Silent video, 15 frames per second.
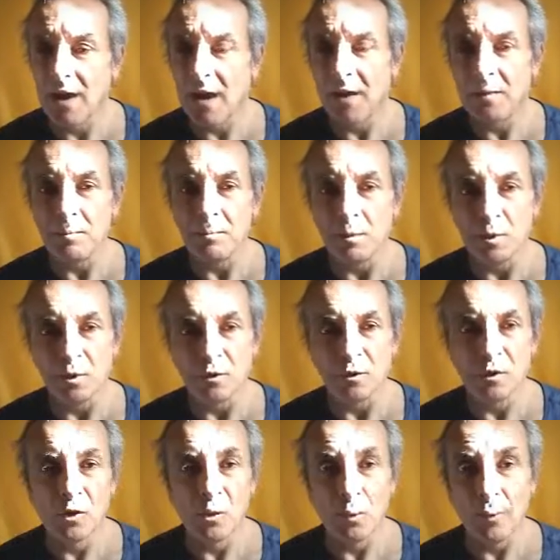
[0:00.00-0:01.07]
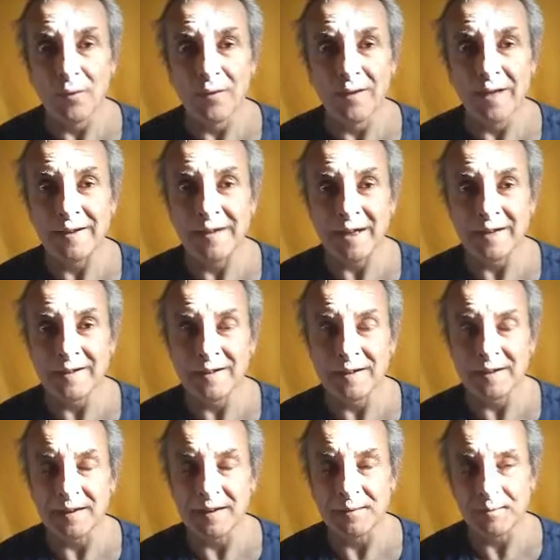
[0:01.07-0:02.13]
are imbued with an
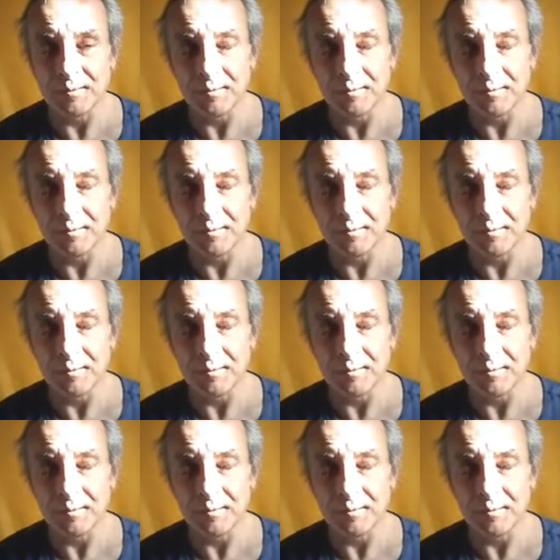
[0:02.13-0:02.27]
identity.